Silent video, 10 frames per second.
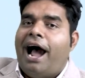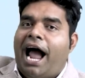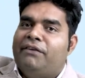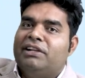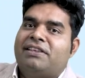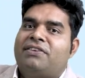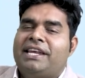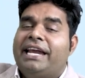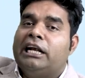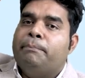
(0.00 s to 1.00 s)
I will
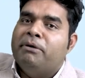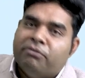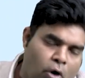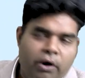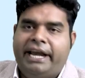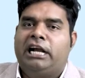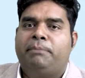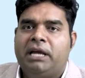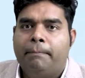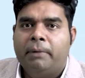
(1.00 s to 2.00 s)
see it before
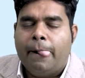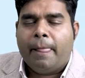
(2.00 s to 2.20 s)
8 p.m.